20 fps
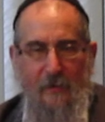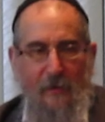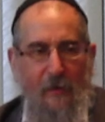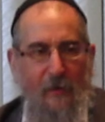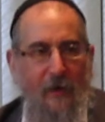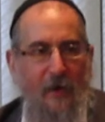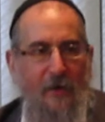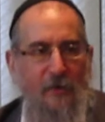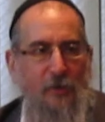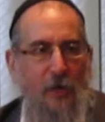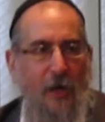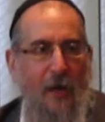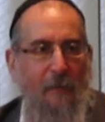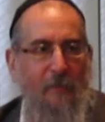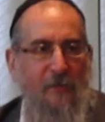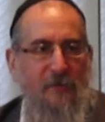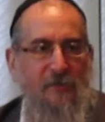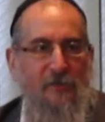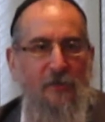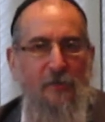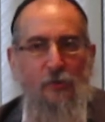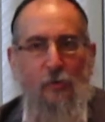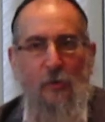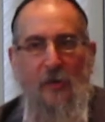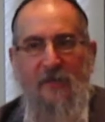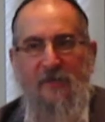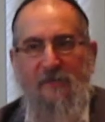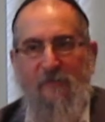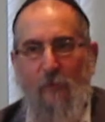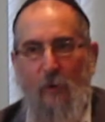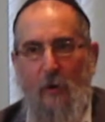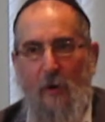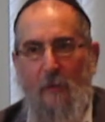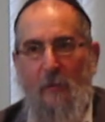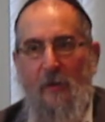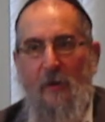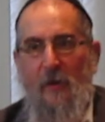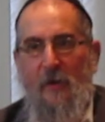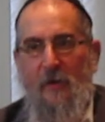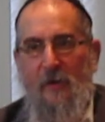Our job is to
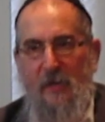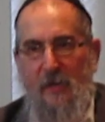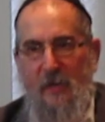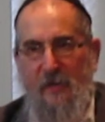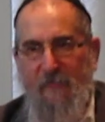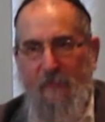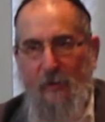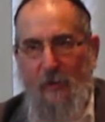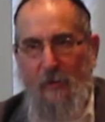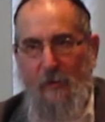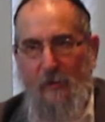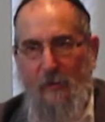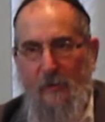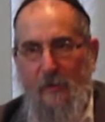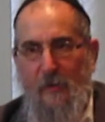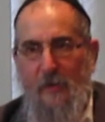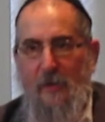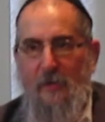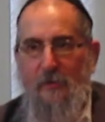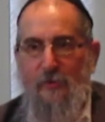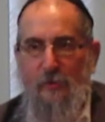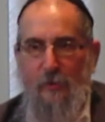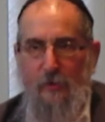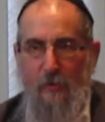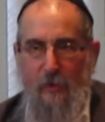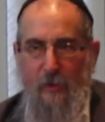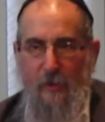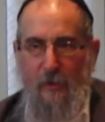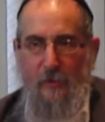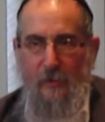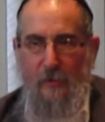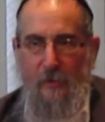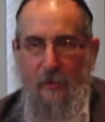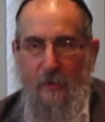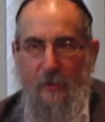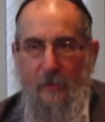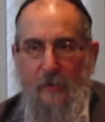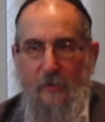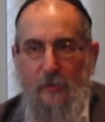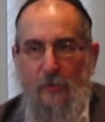transform evil into good,
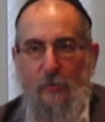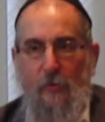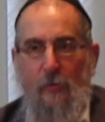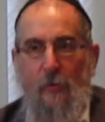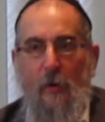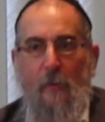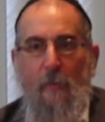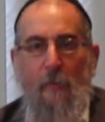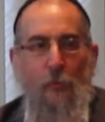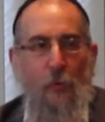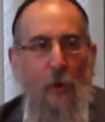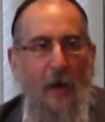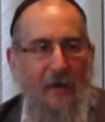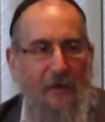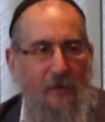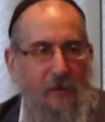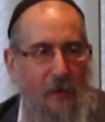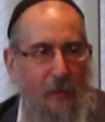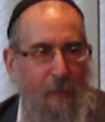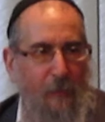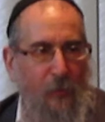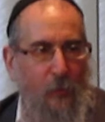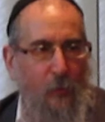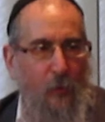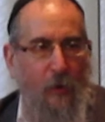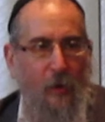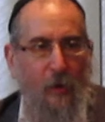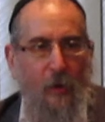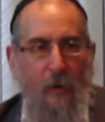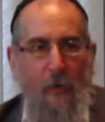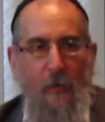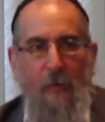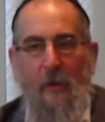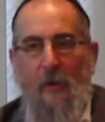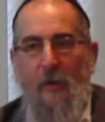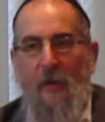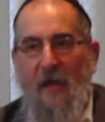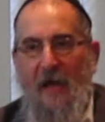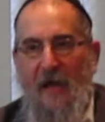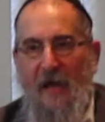to brighten up the world,
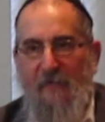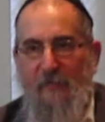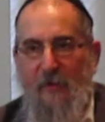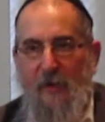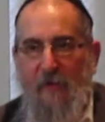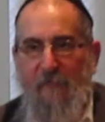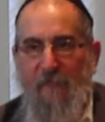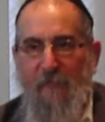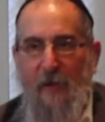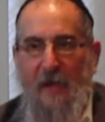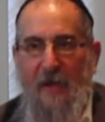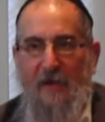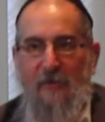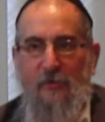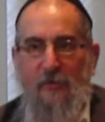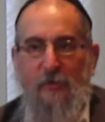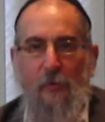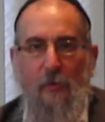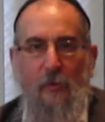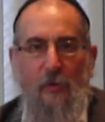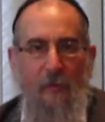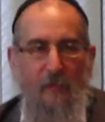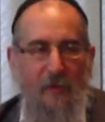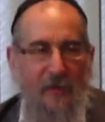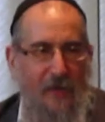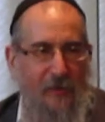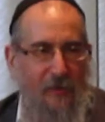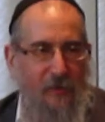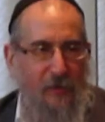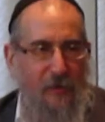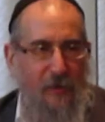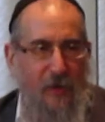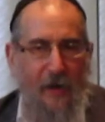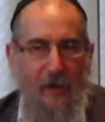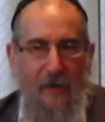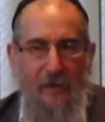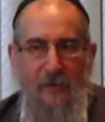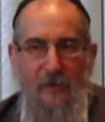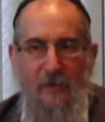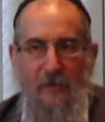have enough light to eliminate the
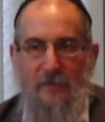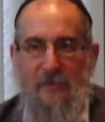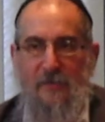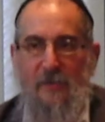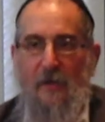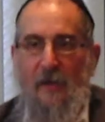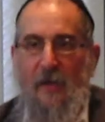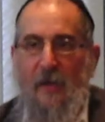darkness.